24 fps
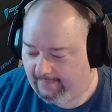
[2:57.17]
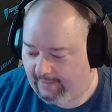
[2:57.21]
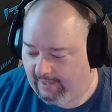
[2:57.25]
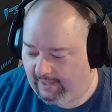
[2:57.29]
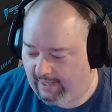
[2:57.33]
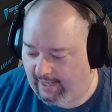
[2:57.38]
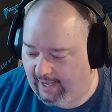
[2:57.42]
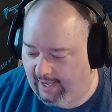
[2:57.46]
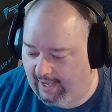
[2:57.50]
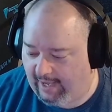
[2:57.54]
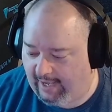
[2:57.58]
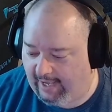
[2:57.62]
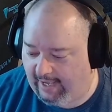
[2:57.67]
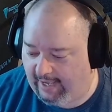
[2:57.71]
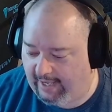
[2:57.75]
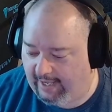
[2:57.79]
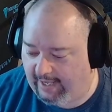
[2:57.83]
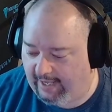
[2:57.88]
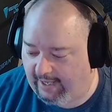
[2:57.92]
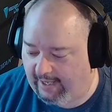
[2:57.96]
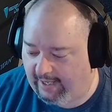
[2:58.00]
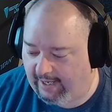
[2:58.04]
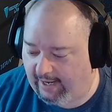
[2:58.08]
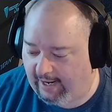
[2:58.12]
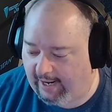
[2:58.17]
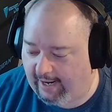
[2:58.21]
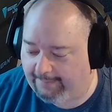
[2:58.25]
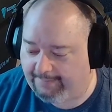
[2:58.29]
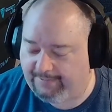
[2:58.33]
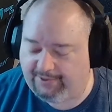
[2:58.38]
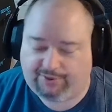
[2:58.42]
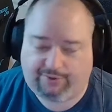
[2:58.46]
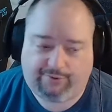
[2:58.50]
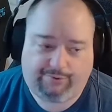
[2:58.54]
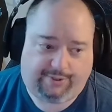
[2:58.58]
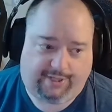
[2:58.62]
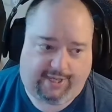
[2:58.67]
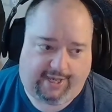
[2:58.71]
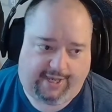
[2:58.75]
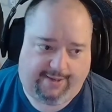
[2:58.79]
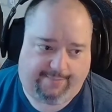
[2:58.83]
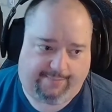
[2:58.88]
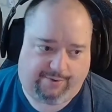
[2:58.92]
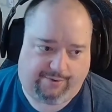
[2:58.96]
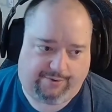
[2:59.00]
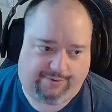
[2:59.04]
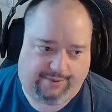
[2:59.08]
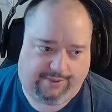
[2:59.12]
a optical
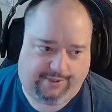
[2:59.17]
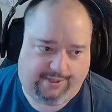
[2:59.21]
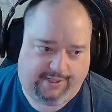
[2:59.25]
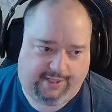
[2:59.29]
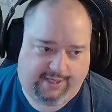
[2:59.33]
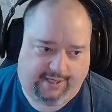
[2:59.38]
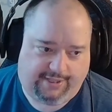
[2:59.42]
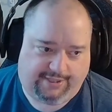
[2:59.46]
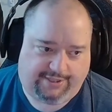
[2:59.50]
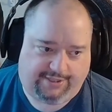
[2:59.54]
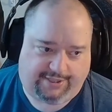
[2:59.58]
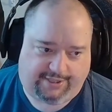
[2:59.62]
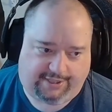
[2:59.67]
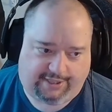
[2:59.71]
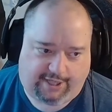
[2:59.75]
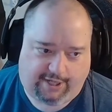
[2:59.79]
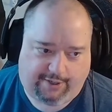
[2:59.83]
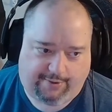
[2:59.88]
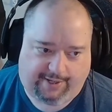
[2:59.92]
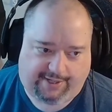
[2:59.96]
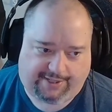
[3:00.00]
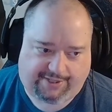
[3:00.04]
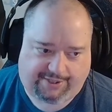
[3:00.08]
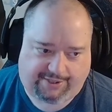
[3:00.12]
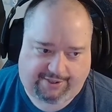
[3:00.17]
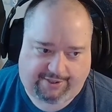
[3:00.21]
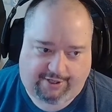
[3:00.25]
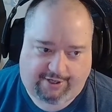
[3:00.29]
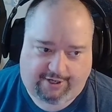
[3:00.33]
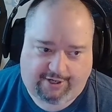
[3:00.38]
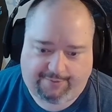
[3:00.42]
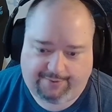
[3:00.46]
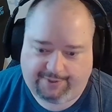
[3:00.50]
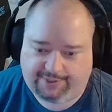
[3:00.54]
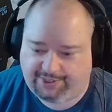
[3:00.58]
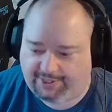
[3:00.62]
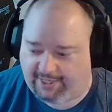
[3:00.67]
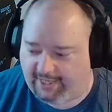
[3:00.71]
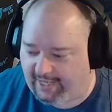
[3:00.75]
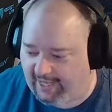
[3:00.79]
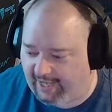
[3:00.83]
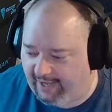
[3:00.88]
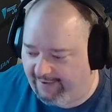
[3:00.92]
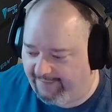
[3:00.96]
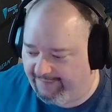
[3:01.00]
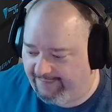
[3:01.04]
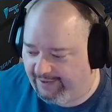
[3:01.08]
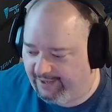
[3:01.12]
cable into the Go XLR, which I
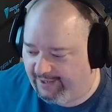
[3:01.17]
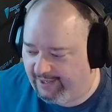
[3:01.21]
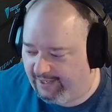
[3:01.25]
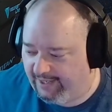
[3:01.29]
have a